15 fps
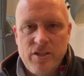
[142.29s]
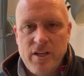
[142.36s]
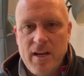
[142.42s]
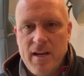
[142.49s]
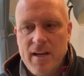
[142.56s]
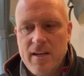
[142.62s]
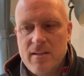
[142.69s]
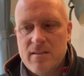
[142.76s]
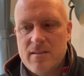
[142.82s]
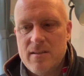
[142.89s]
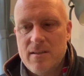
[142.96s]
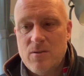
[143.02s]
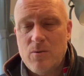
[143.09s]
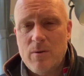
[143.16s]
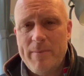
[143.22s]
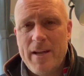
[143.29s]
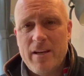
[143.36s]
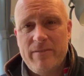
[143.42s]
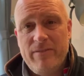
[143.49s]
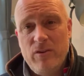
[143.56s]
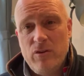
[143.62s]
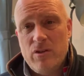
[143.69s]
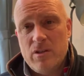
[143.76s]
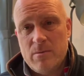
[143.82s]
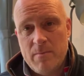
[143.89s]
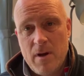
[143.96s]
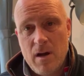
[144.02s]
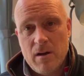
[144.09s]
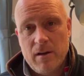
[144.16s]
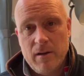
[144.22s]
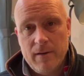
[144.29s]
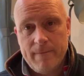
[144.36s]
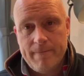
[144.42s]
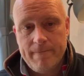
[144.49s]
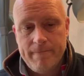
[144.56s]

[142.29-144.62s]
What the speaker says: shares, it's all about the futures market.